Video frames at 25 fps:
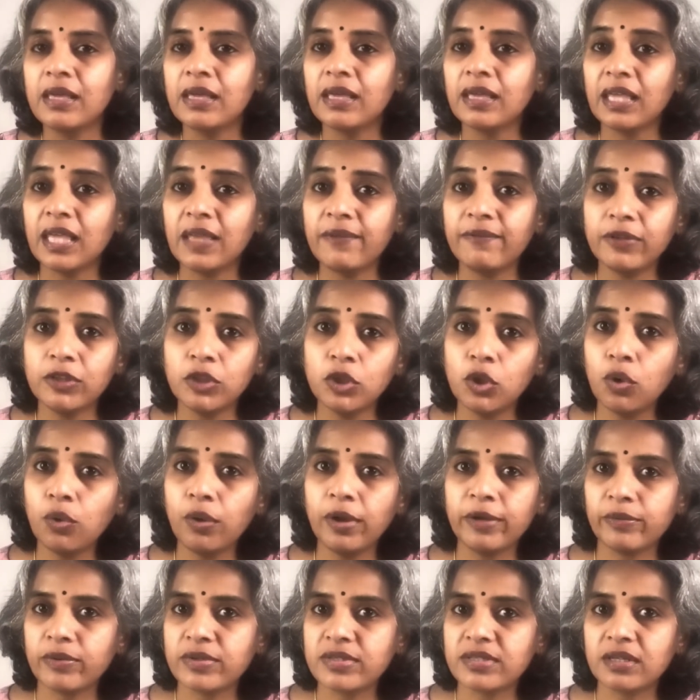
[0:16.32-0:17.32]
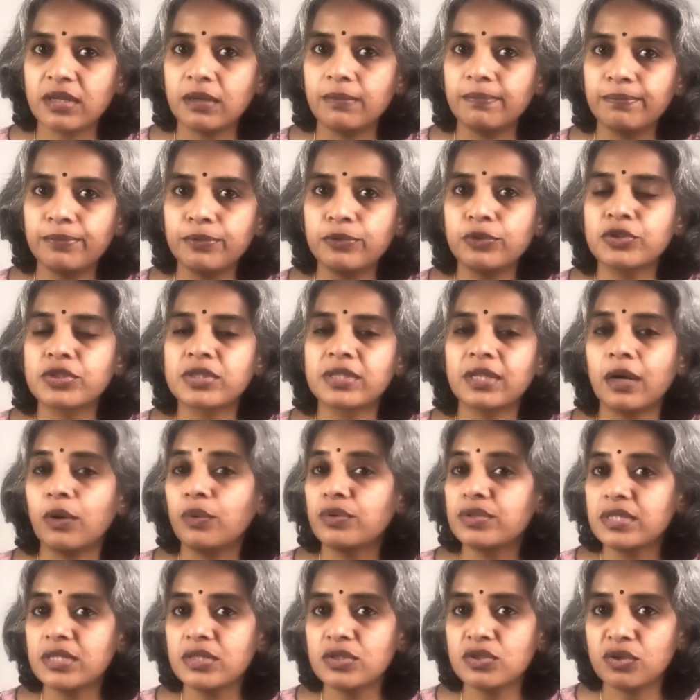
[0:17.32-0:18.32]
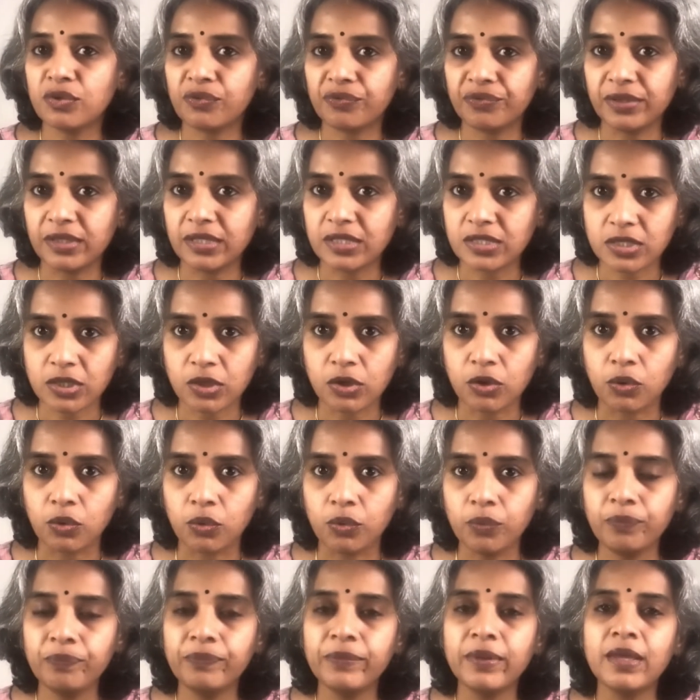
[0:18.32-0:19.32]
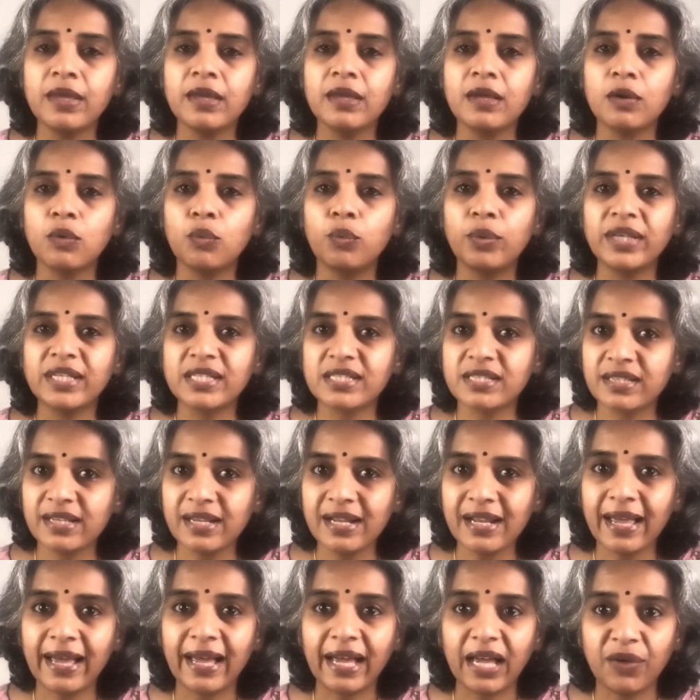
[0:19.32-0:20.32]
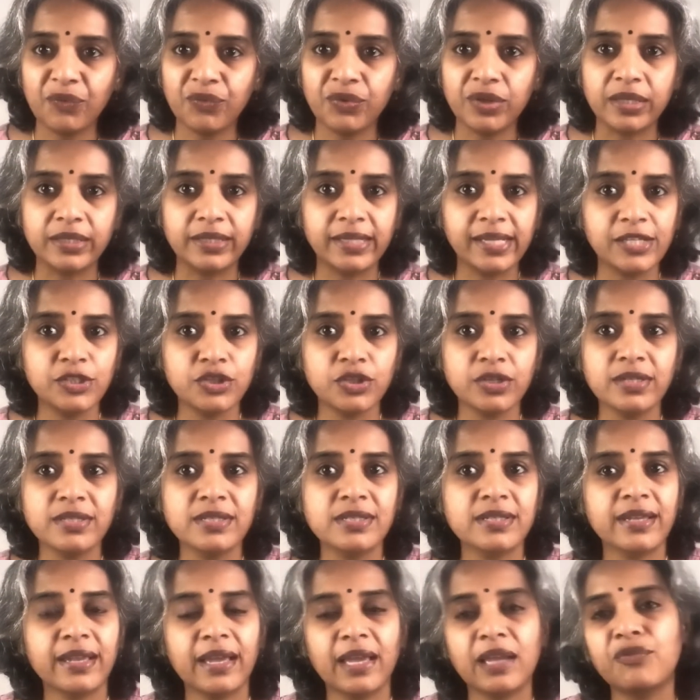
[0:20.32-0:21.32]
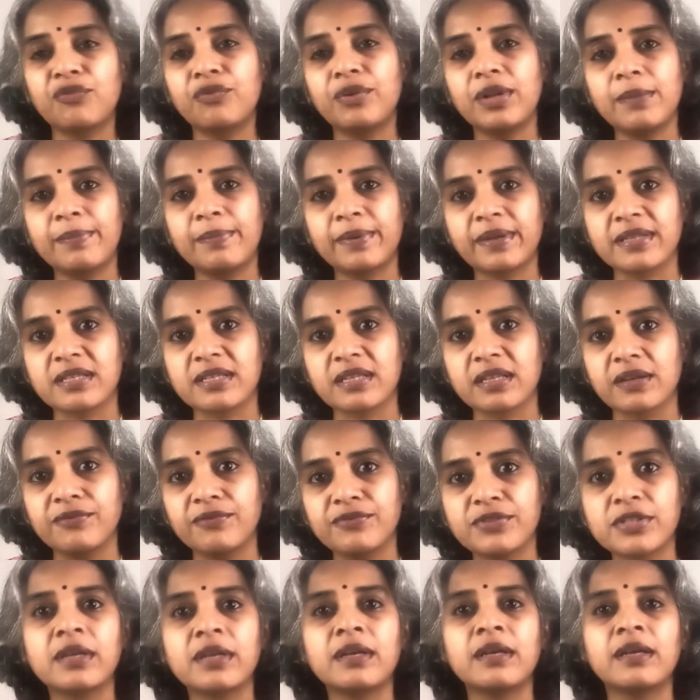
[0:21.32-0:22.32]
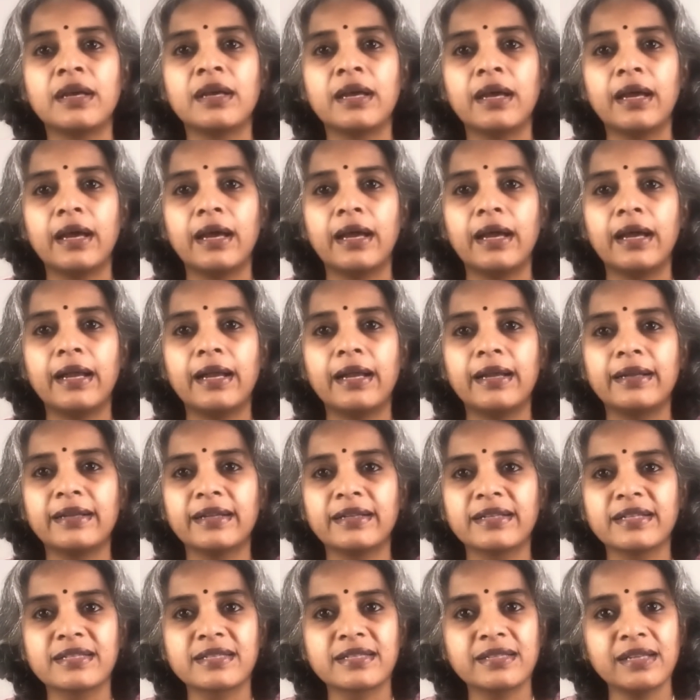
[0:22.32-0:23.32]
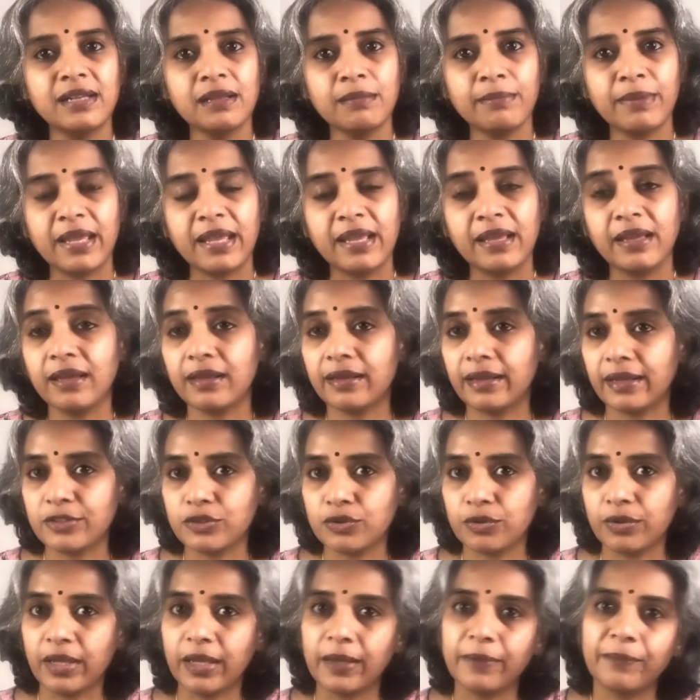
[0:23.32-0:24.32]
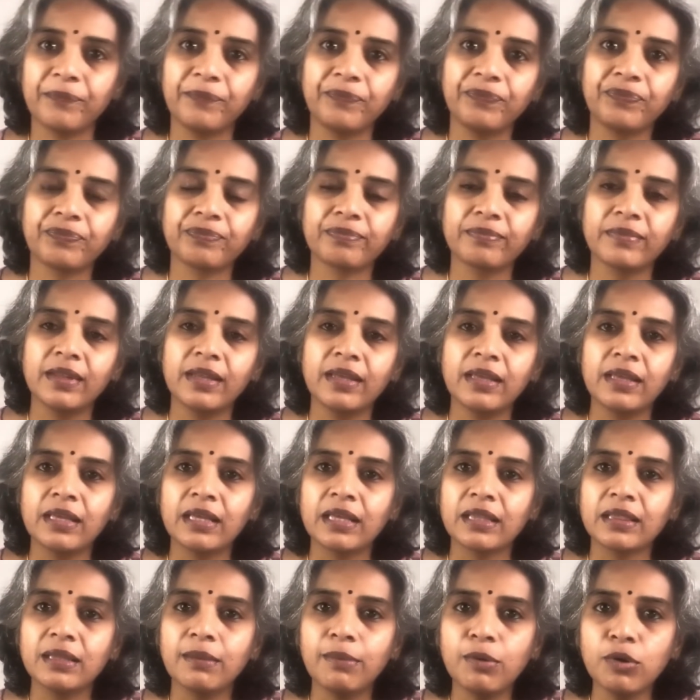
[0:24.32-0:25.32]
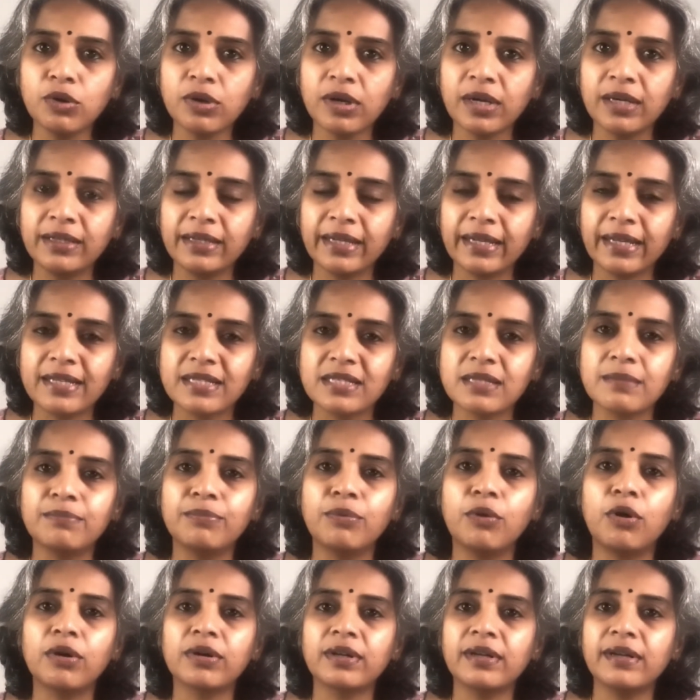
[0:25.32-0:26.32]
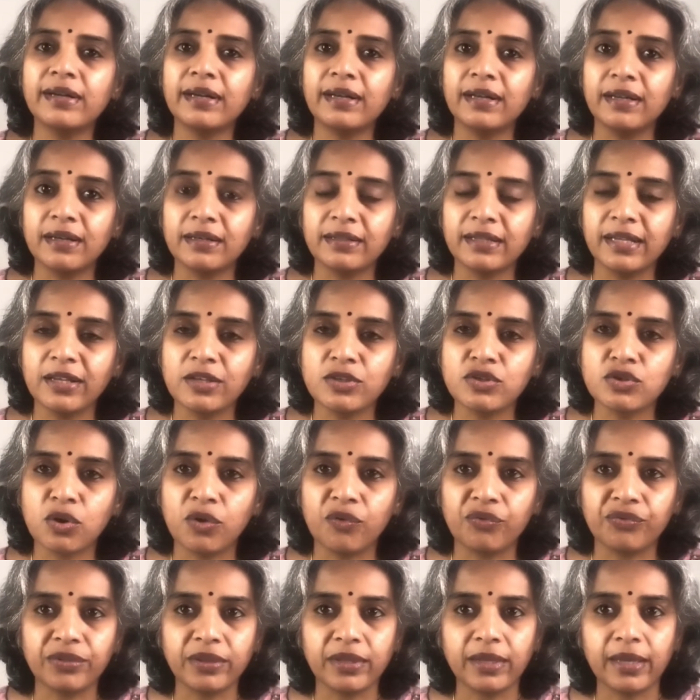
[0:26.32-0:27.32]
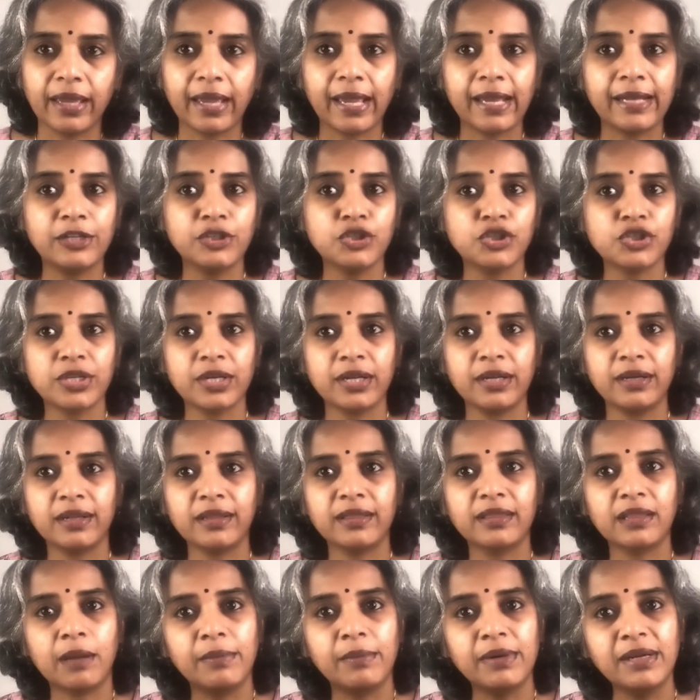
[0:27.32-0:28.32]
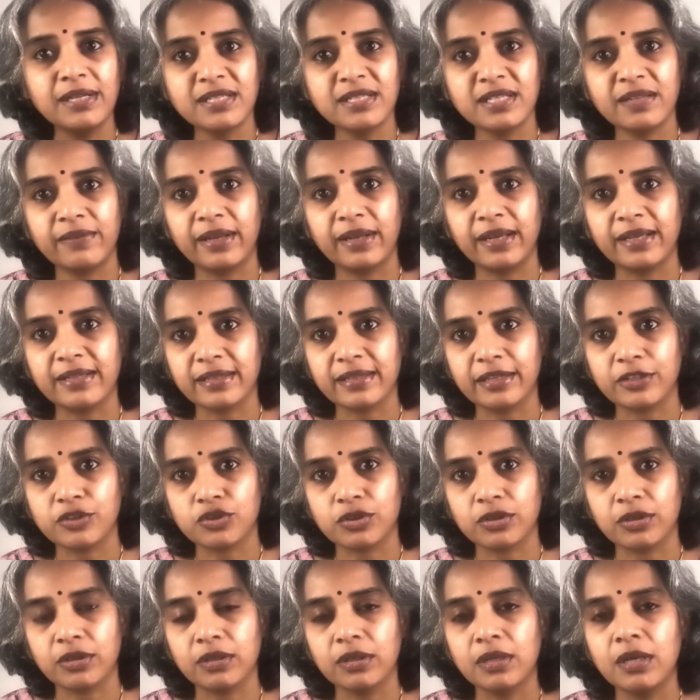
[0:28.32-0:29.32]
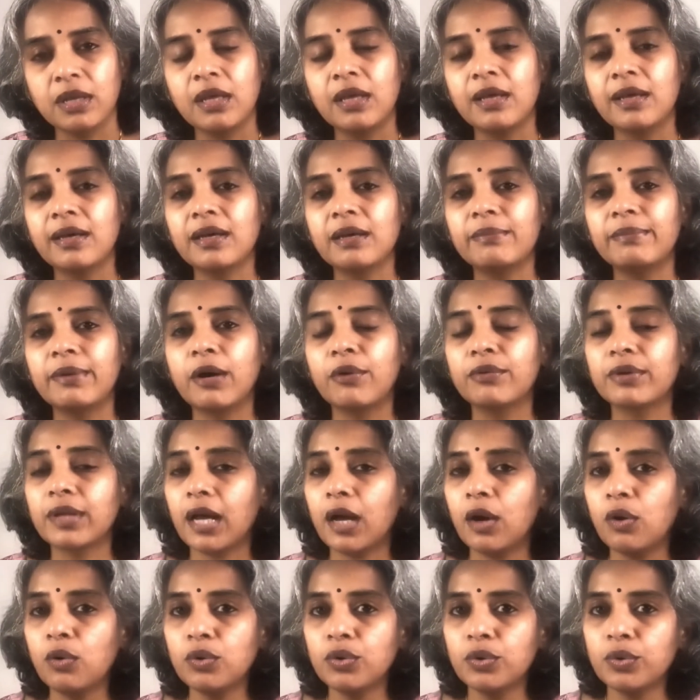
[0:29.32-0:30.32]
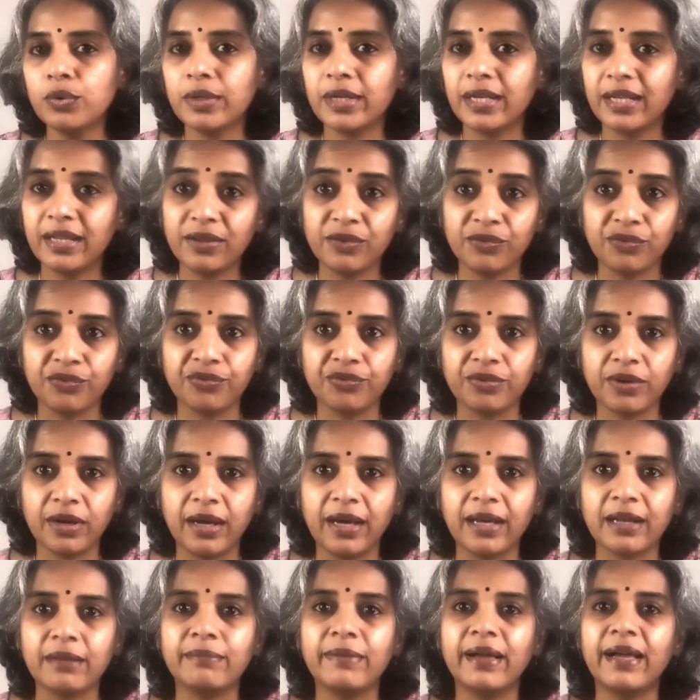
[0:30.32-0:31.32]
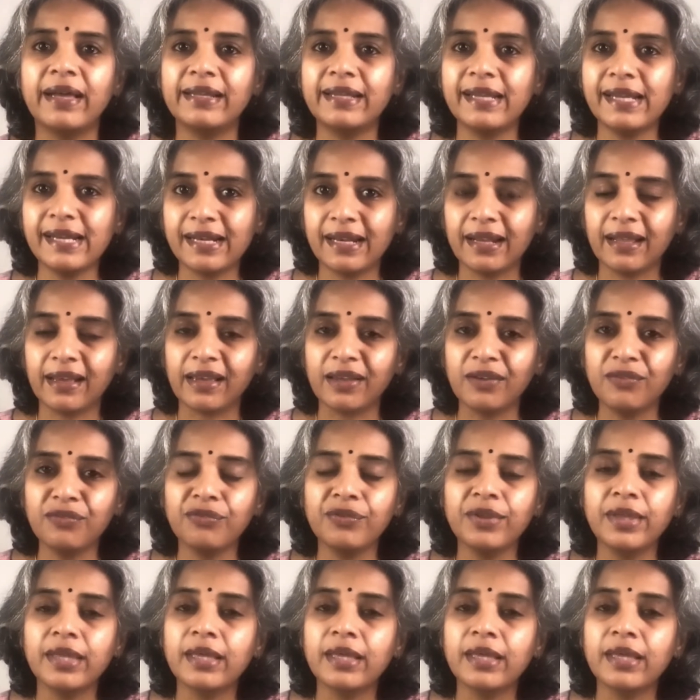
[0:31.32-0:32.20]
Even though it was composed thousands of years ago, we still have the teachings carefully preserved and it is still being read today. The book contains important learnings of the ancient Tamil civilization about how to live our married life